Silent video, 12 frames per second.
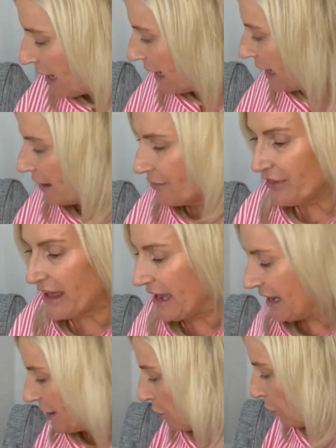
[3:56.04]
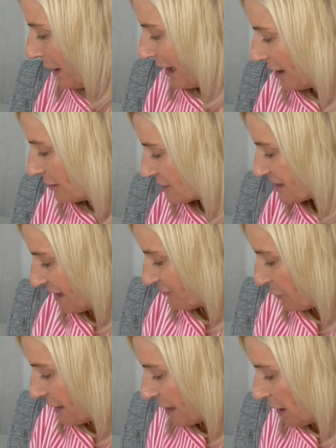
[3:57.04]
And then what else have
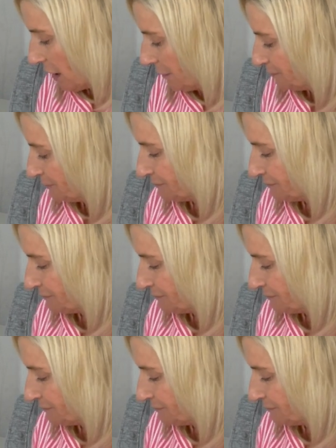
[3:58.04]
we got?